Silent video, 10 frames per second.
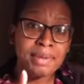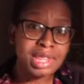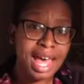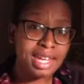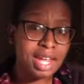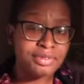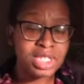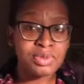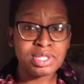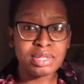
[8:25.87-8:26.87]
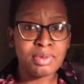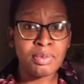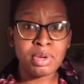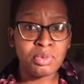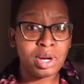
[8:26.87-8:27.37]
But that definitely was the
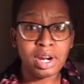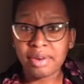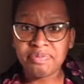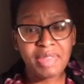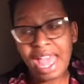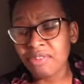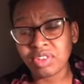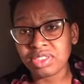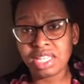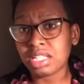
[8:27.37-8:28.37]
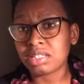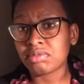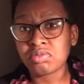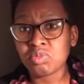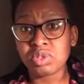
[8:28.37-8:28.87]
moment where
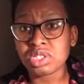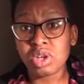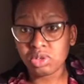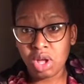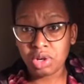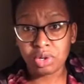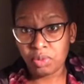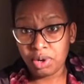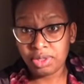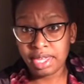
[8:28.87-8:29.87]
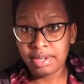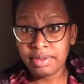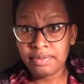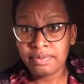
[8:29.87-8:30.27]
everything was no longer worth it.